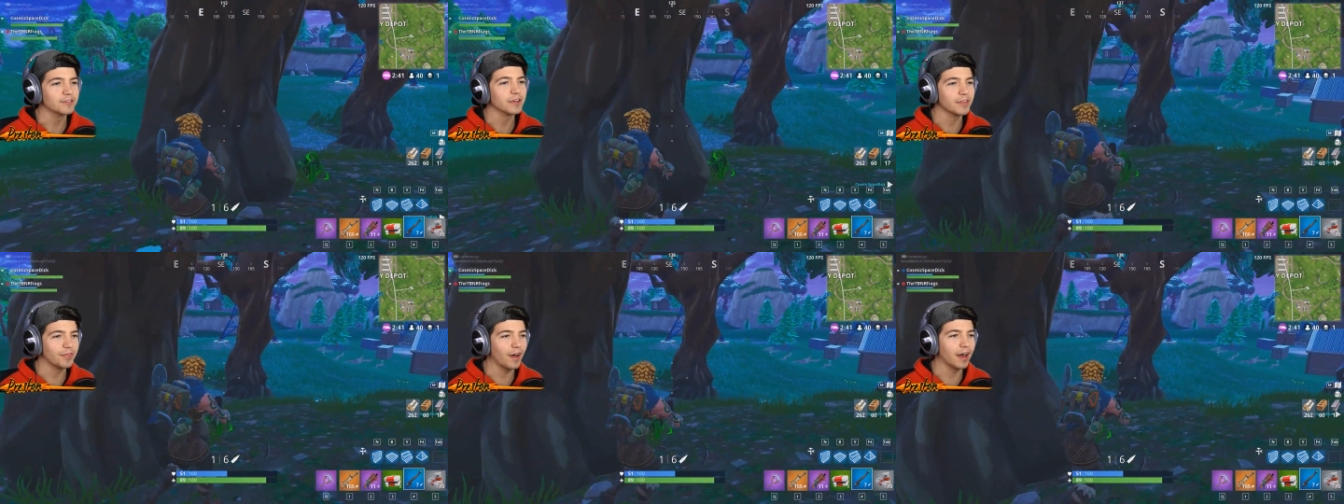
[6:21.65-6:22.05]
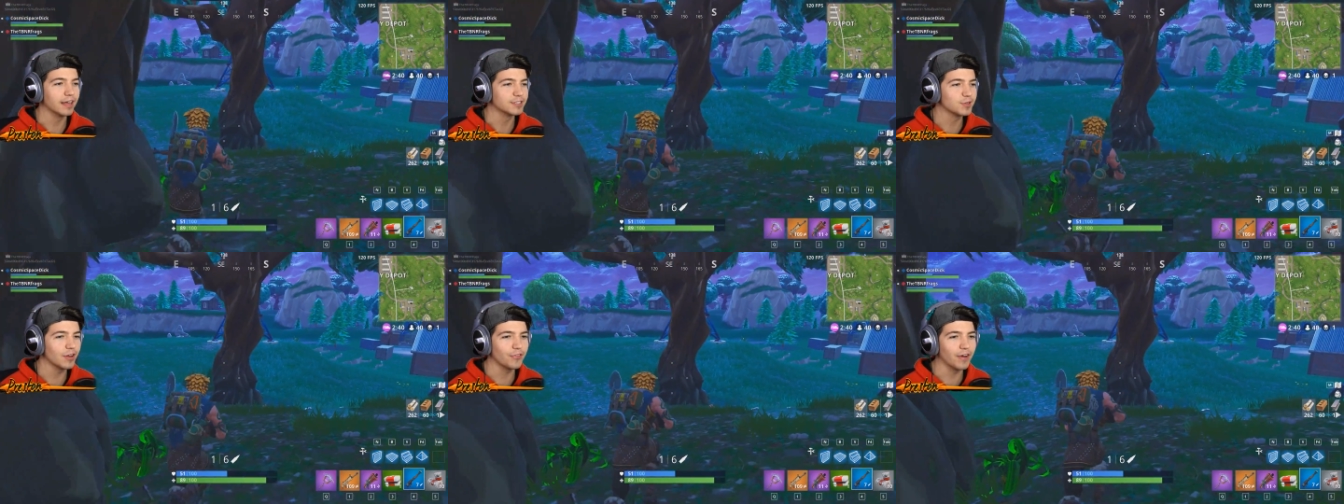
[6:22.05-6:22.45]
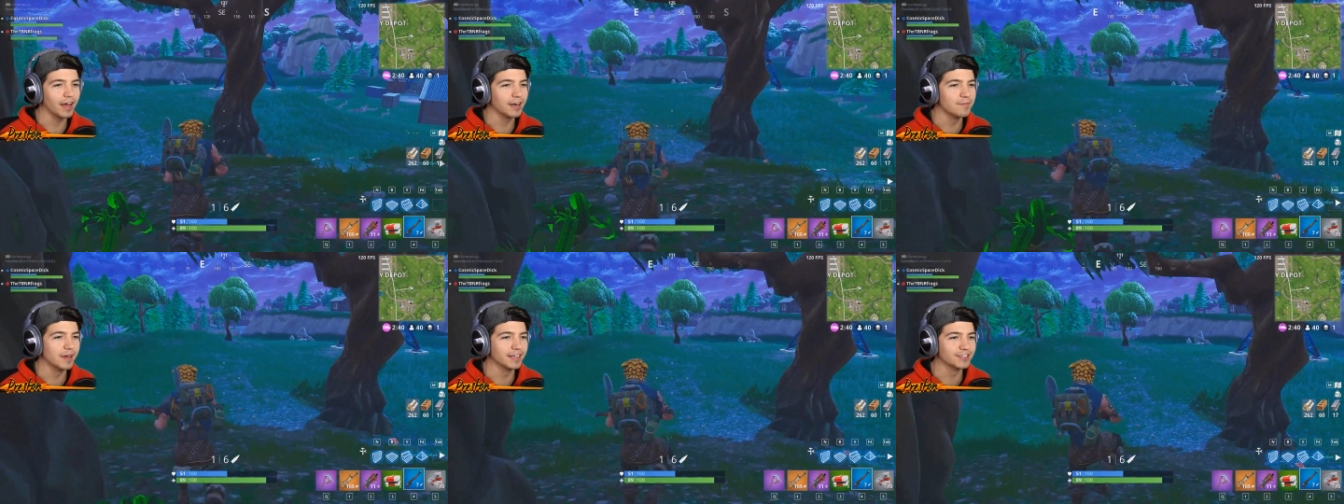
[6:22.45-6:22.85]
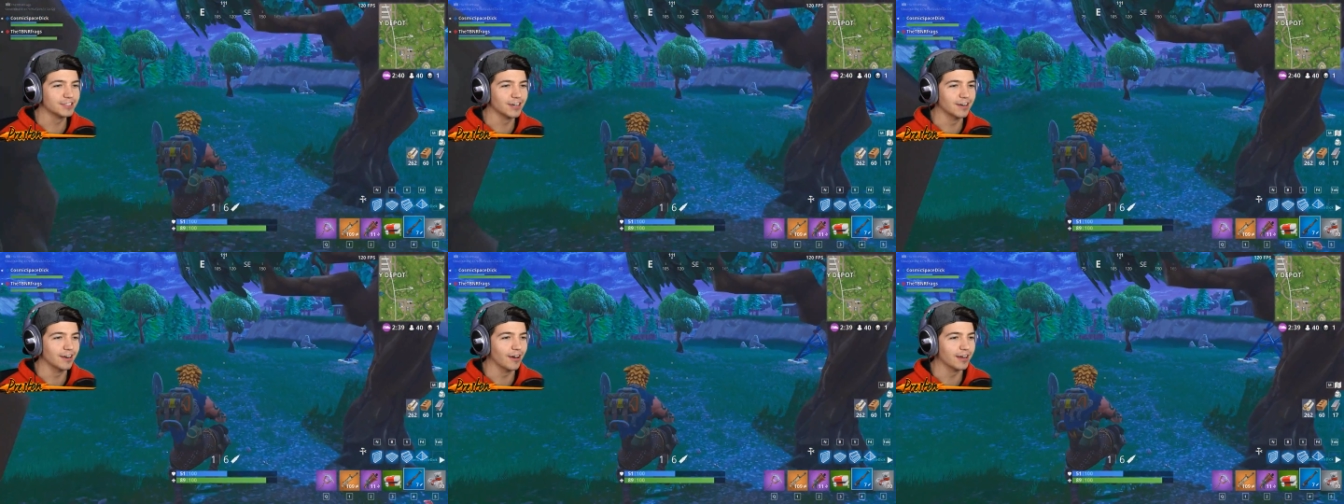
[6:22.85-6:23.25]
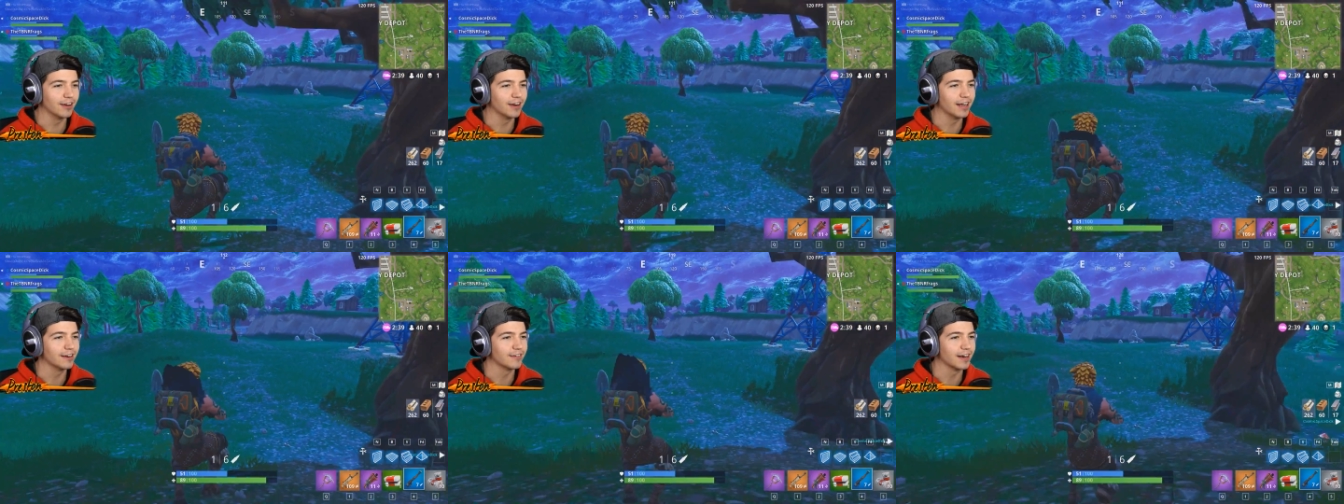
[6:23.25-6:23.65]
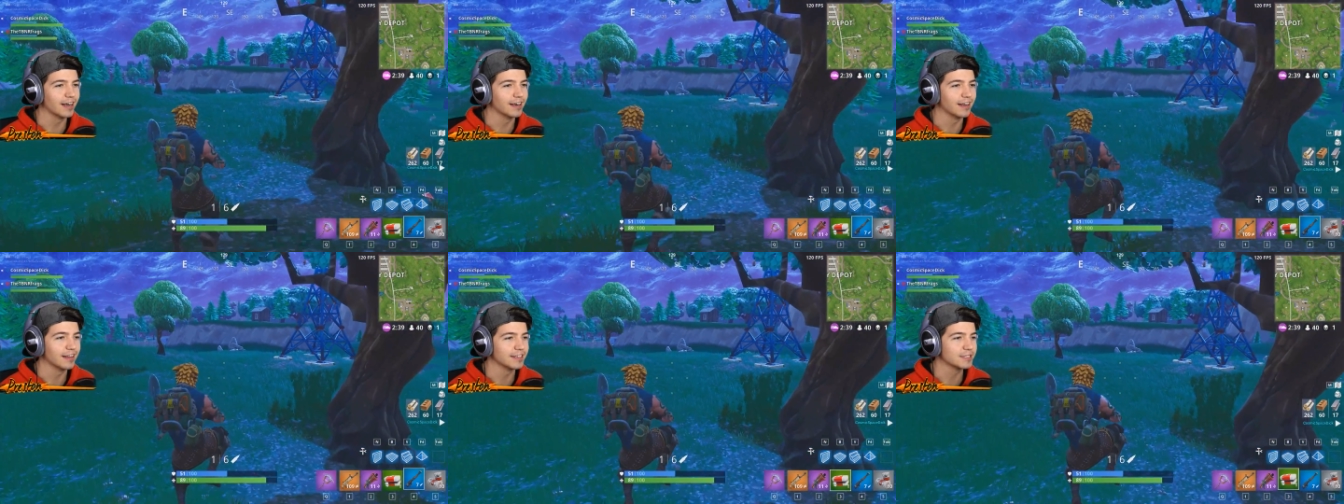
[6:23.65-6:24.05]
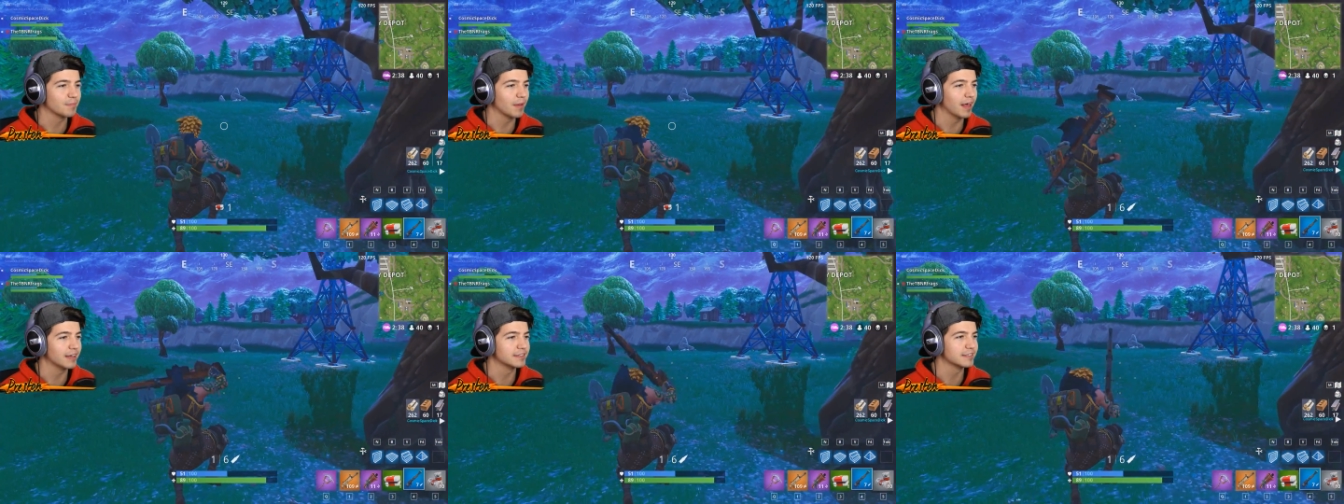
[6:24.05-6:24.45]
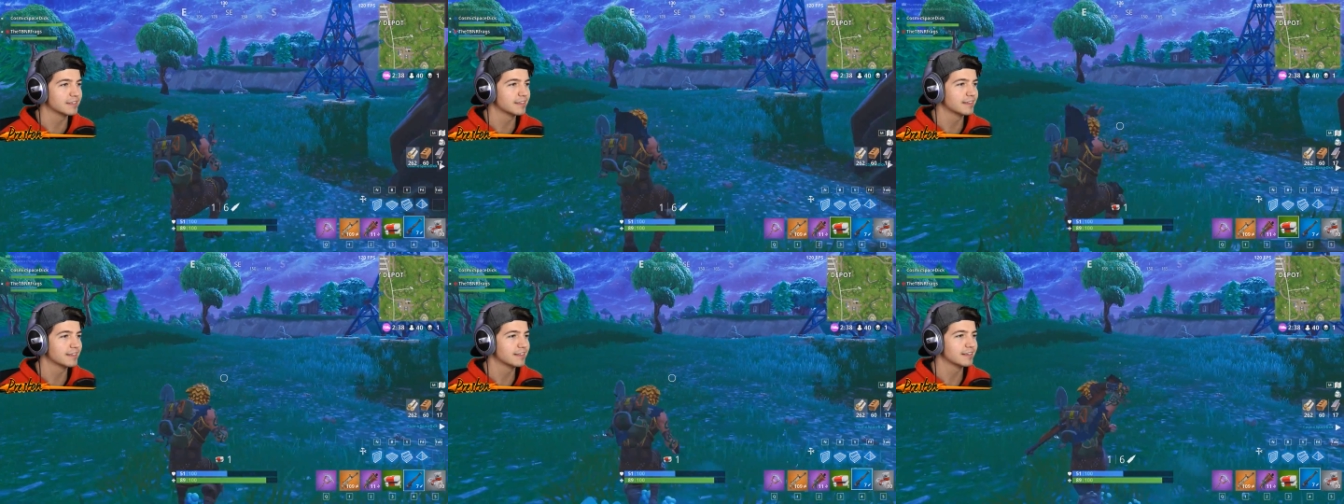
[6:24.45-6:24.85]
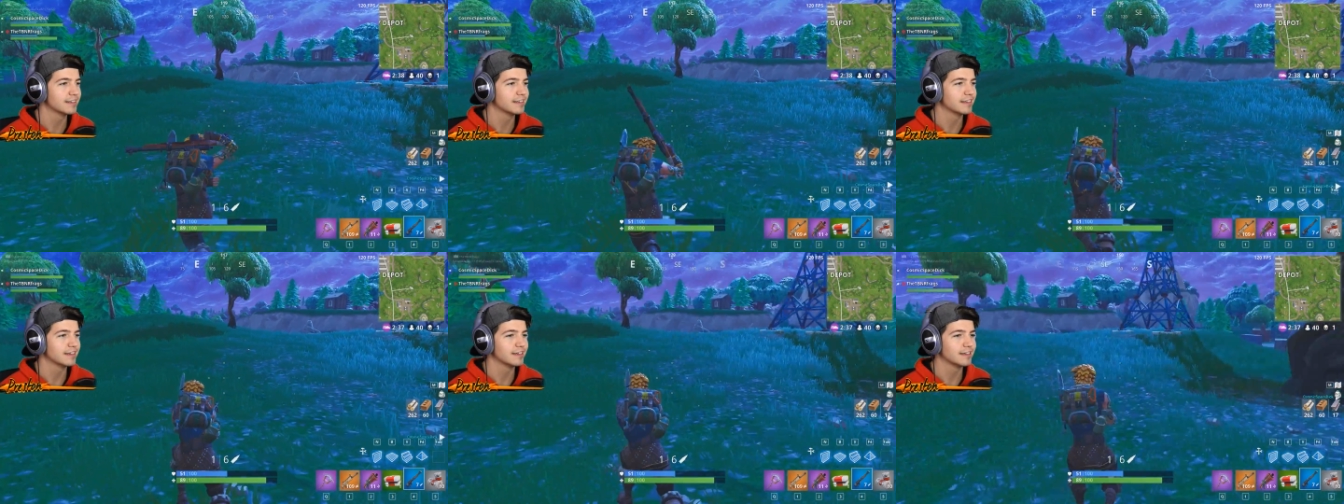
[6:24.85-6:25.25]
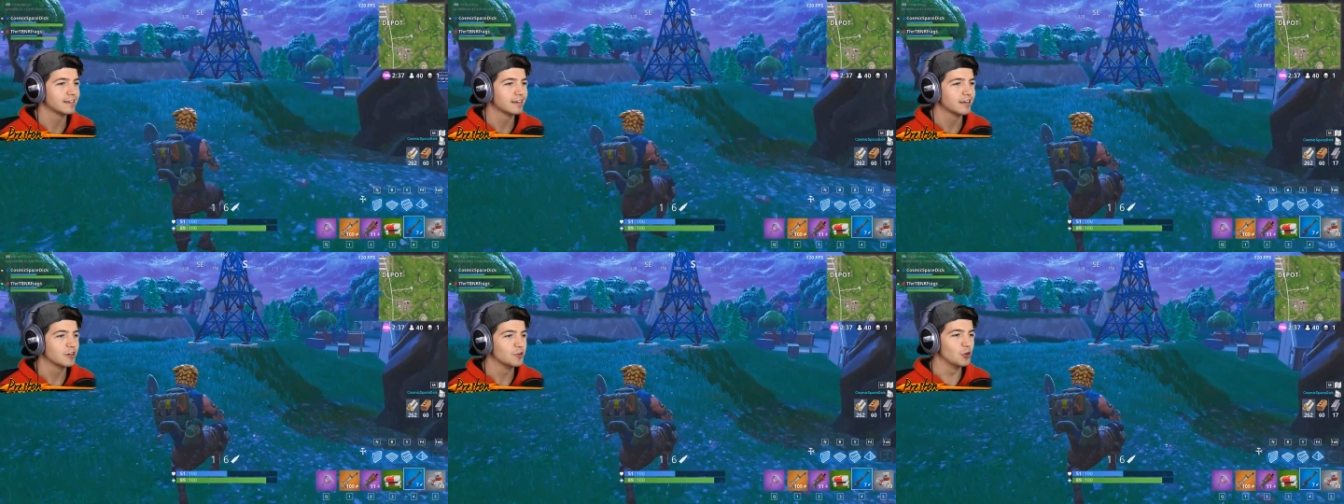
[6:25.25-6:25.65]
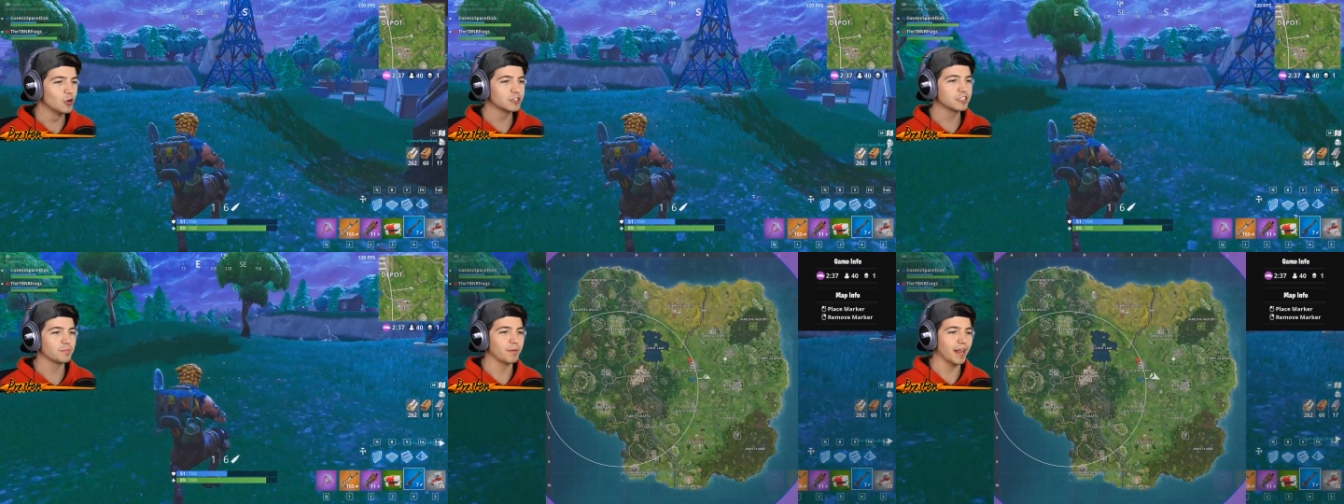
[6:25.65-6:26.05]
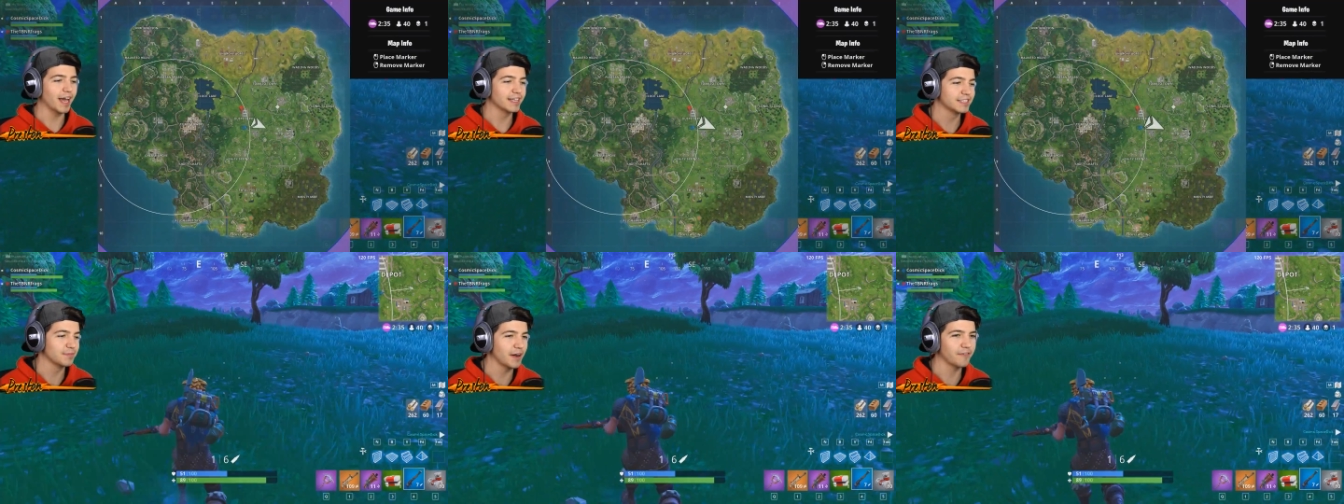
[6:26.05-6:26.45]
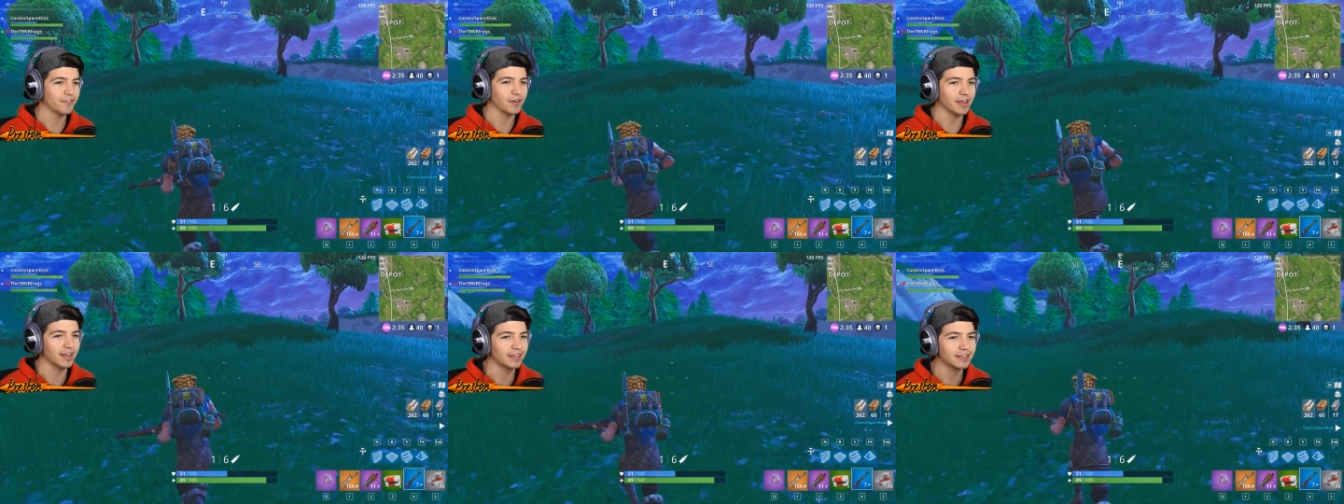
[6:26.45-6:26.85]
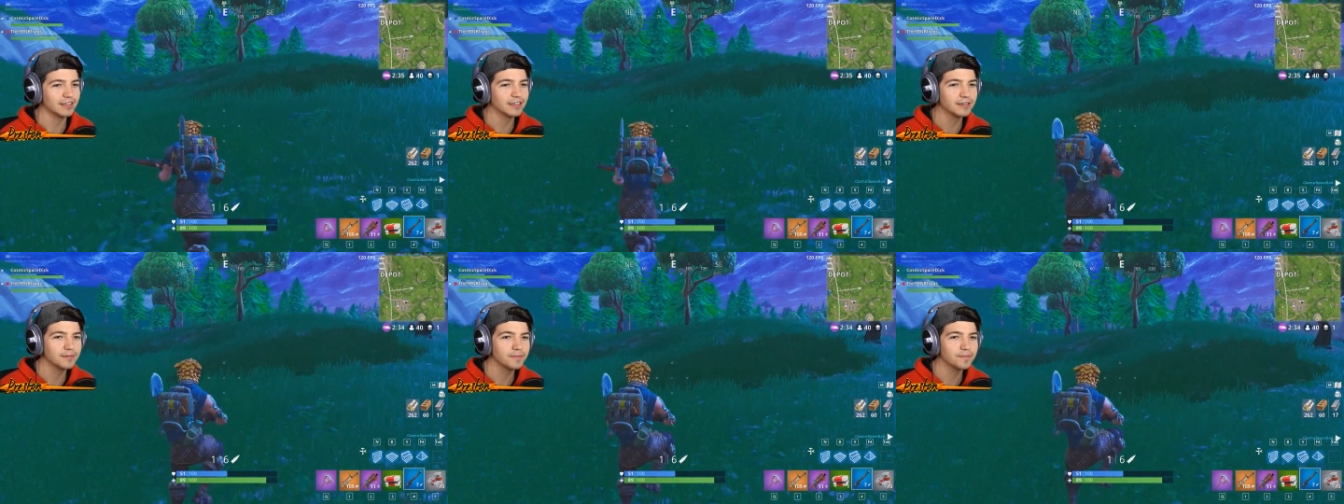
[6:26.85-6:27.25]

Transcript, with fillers: That's what I thought. That's what I thought. I'd make sure. No, no, I don't got none of the splats. No splats, my friend.